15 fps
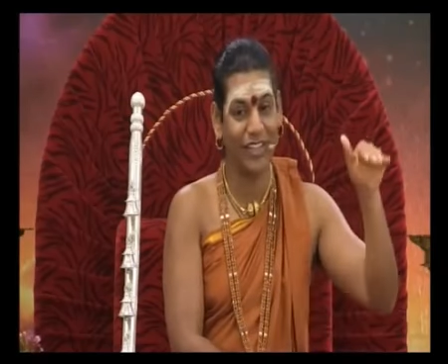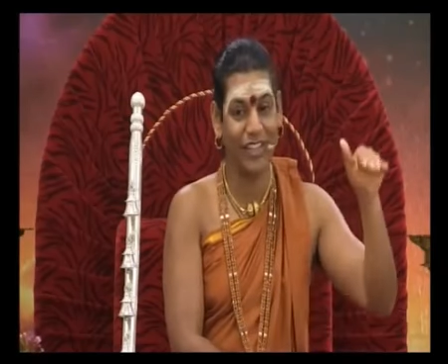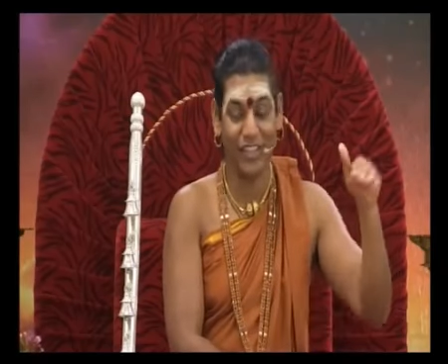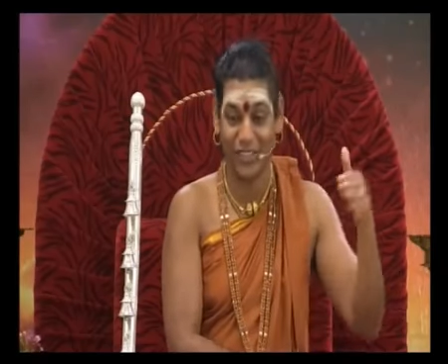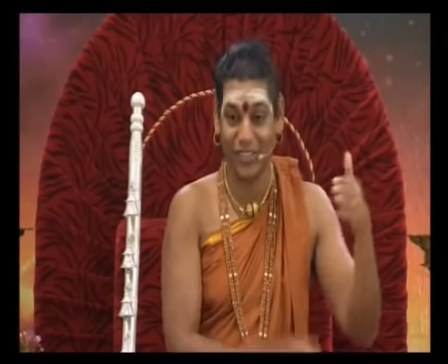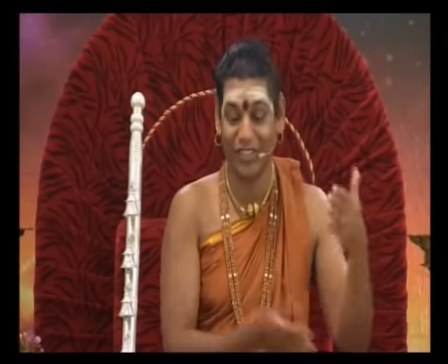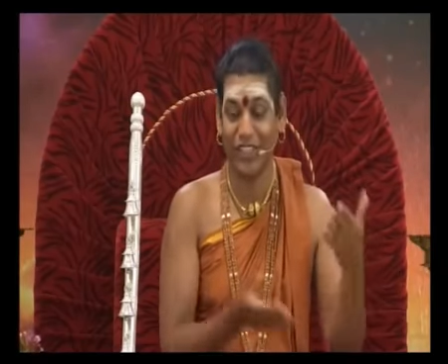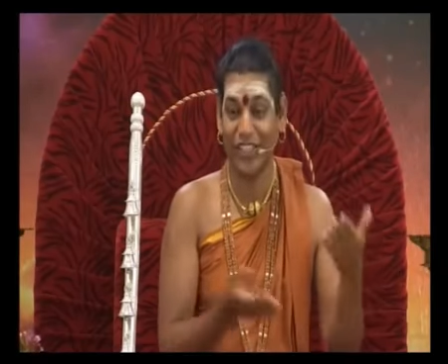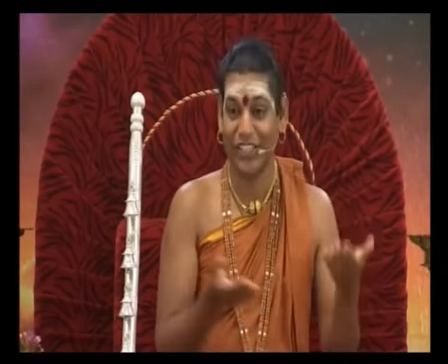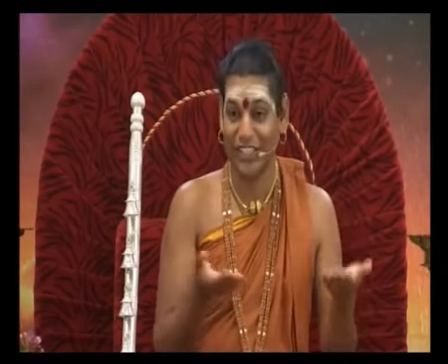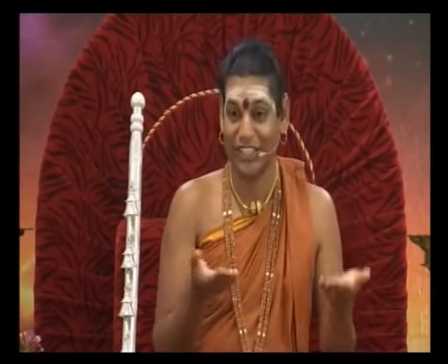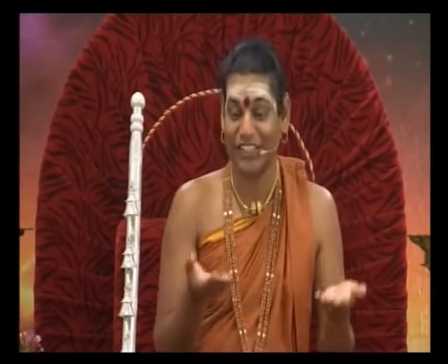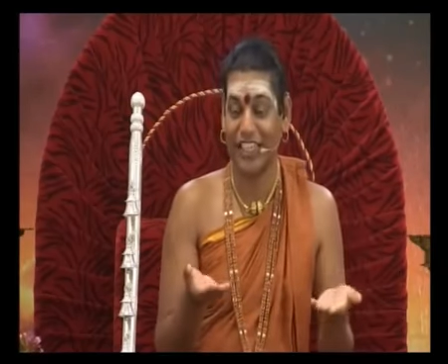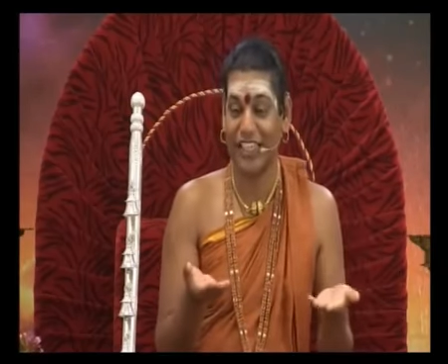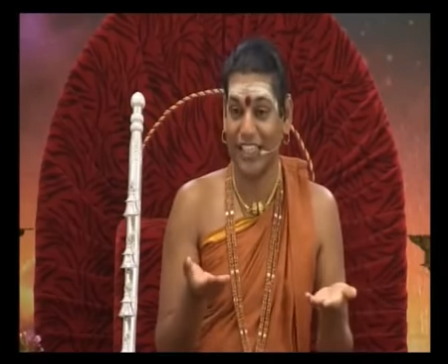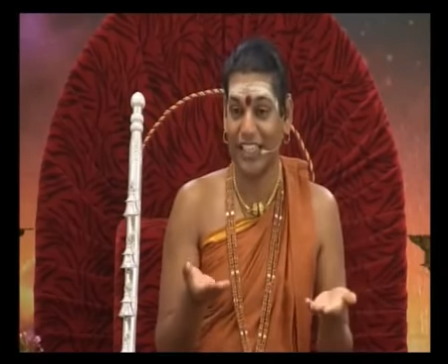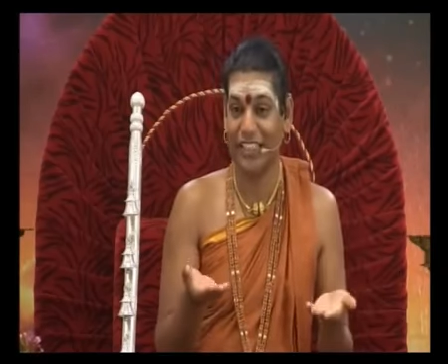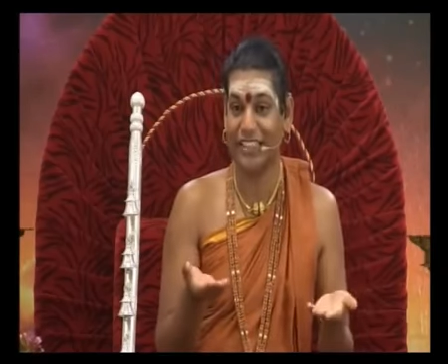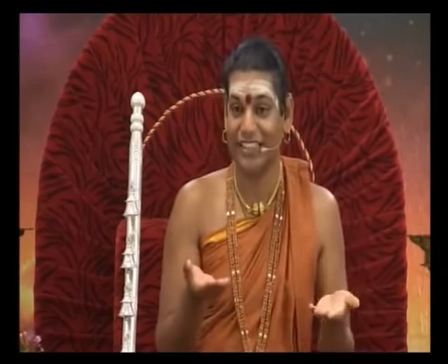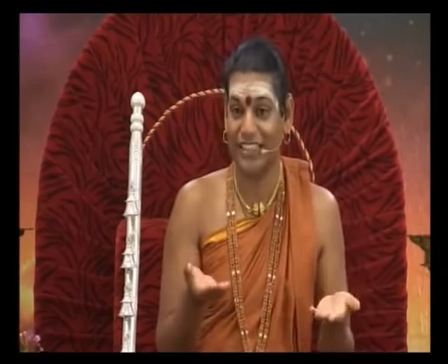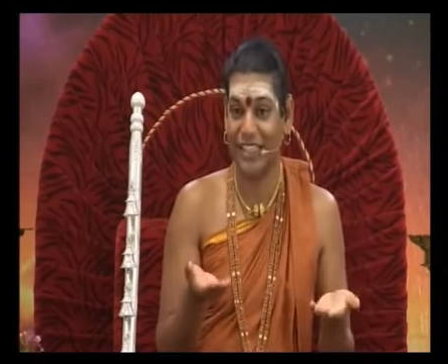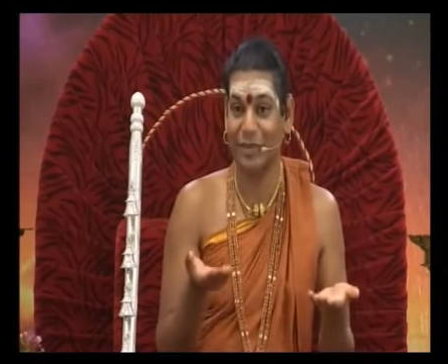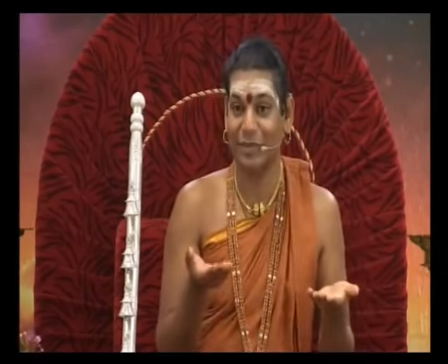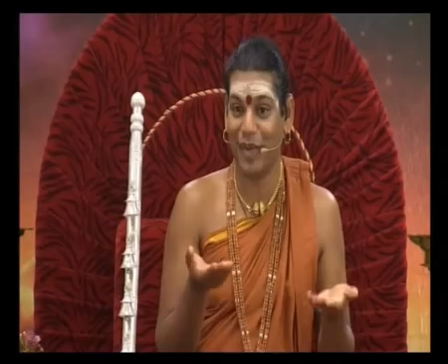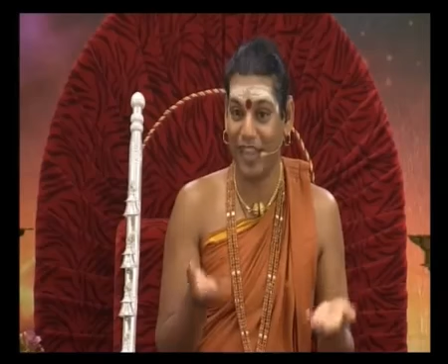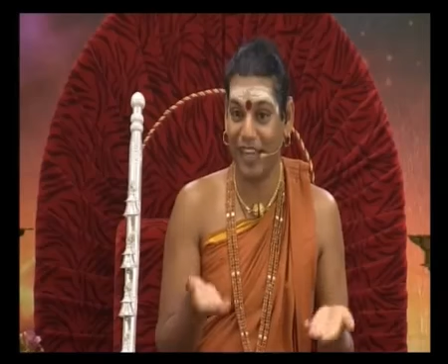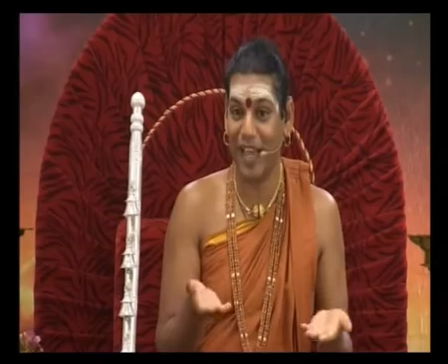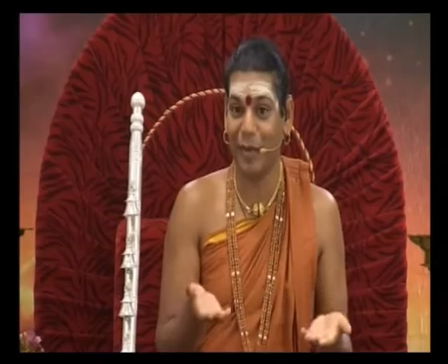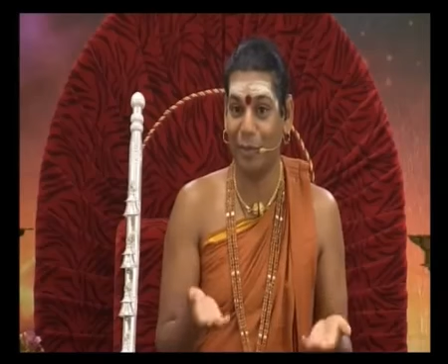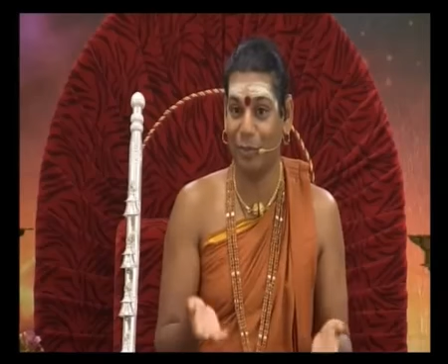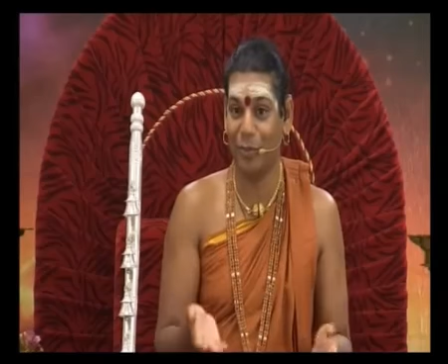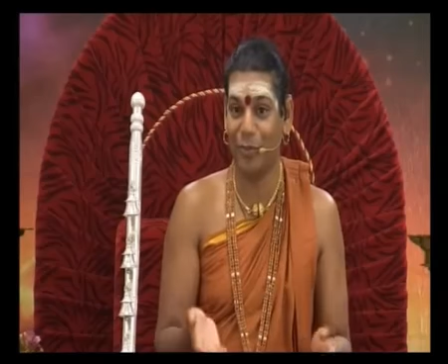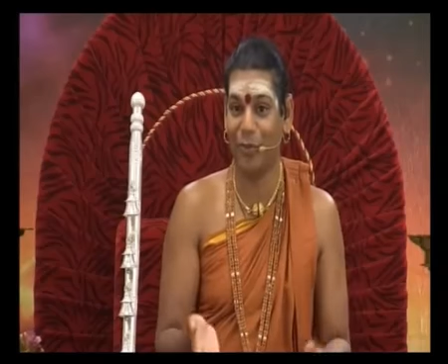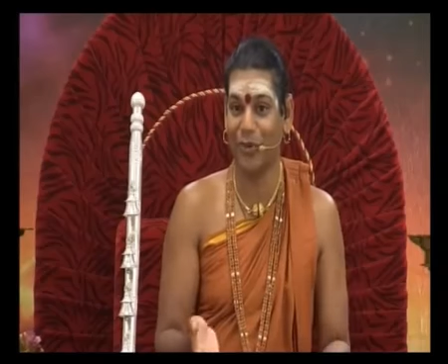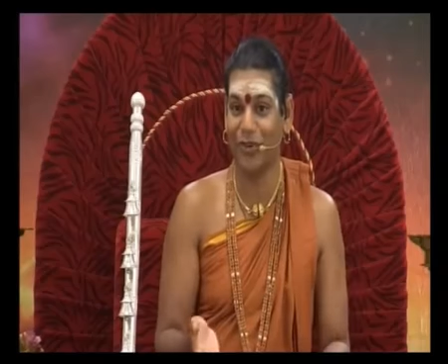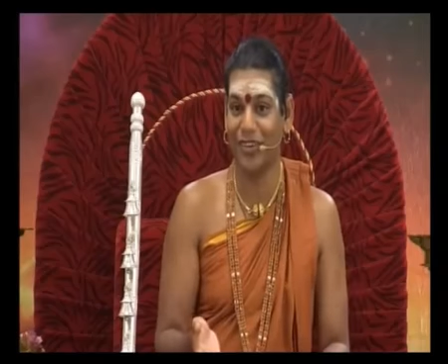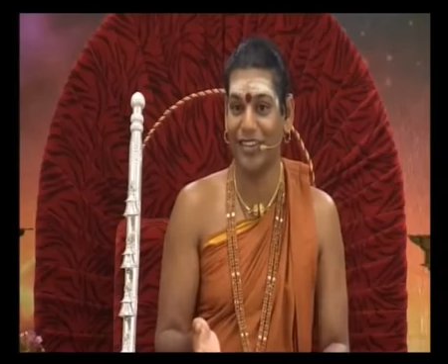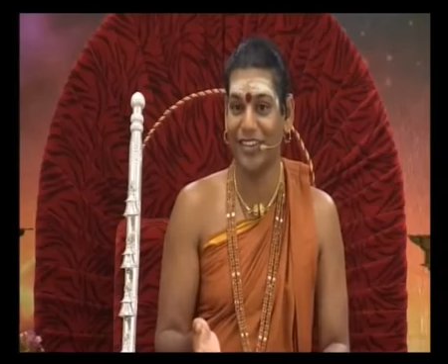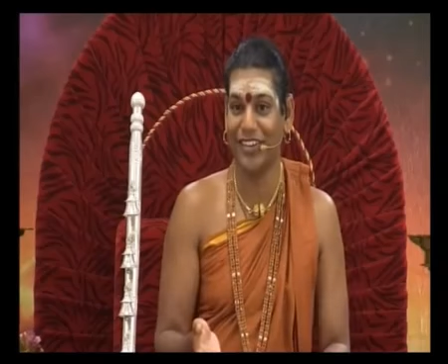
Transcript: in Chennai city, Mailapur,